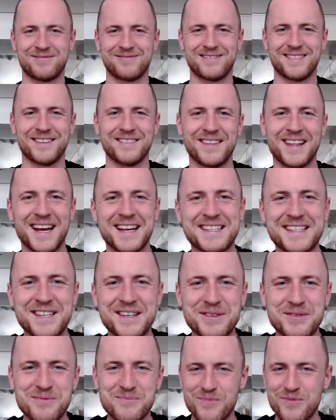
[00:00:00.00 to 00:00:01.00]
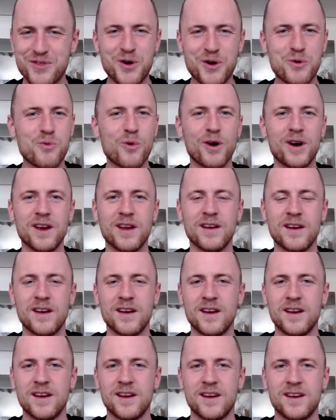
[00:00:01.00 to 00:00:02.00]
that's you, don't worry.
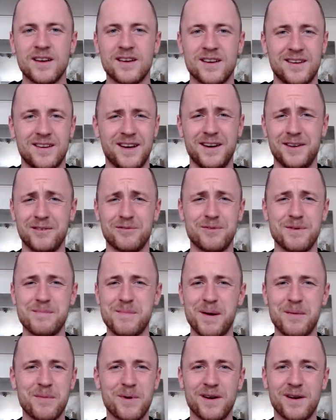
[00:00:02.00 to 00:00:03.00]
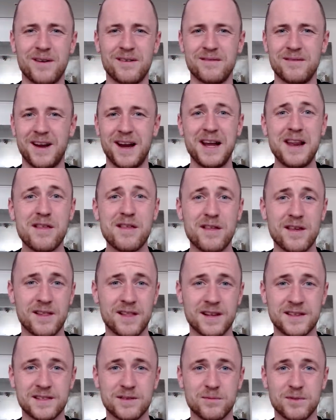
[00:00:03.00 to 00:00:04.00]
I don't remember anything
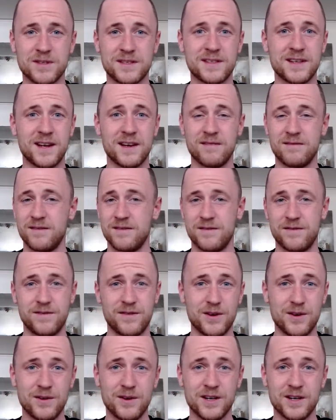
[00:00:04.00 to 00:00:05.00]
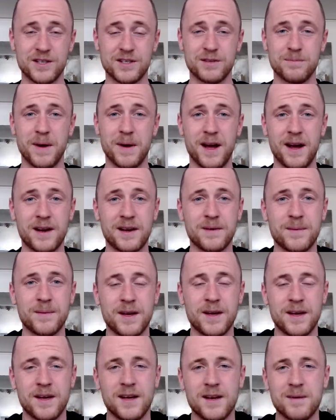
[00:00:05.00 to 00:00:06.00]
that someone said a few years back.
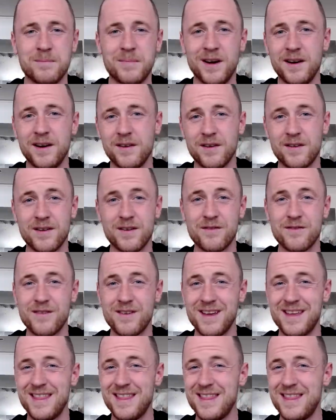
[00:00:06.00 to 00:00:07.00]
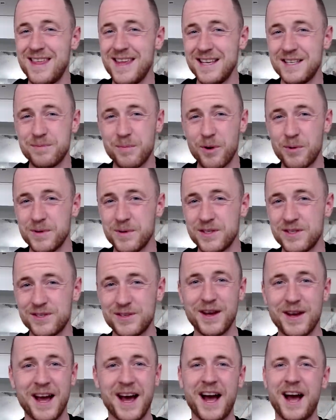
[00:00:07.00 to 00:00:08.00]
But in these moments,
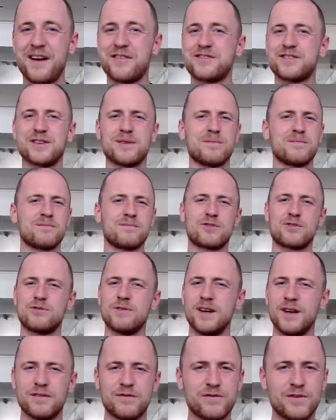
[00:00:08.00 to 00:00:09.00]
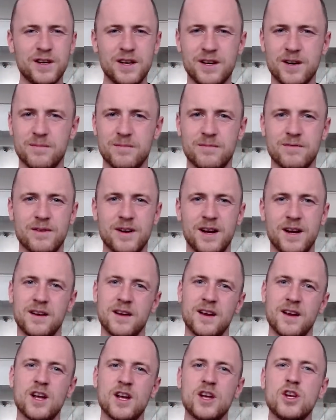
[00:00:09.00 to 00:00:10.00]
you have some creative freedom, right?
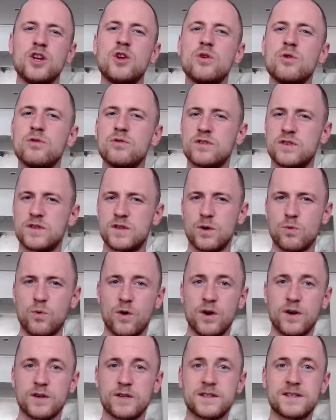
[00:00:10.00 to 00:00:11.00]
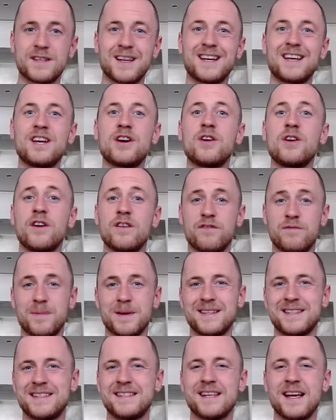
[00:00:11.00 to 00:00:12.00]
Use the words that could have
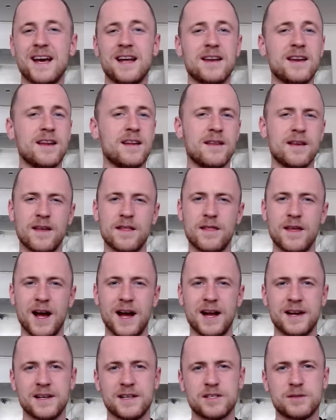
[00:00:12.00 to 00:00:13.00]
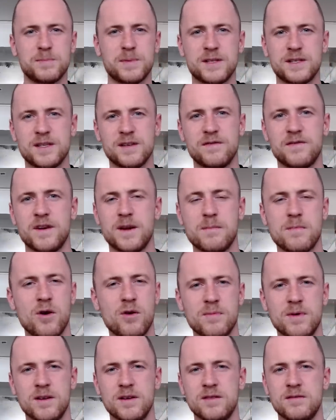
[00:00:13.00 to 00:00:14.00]
been said in that specific
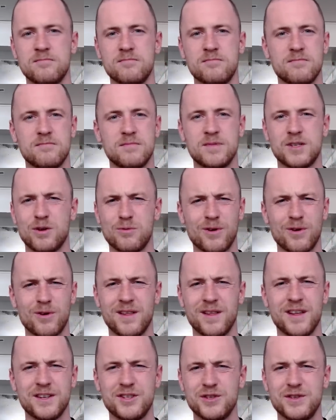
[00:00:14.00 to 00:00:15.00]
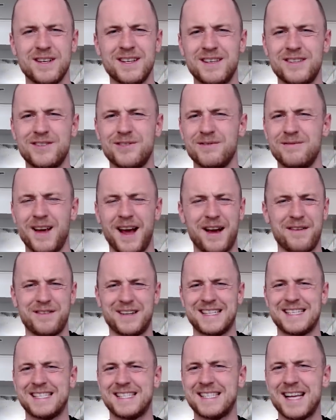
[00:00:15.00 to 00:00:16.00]
moment. Don't worry that you need to have
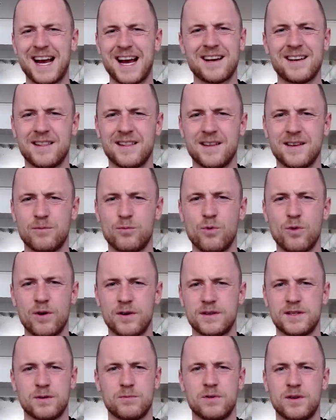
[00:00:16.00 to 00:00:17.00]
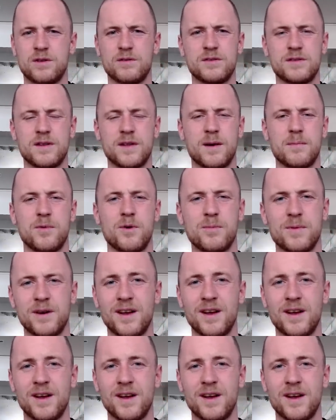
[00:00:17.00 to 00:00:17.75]
exactly the words that we use in that moment.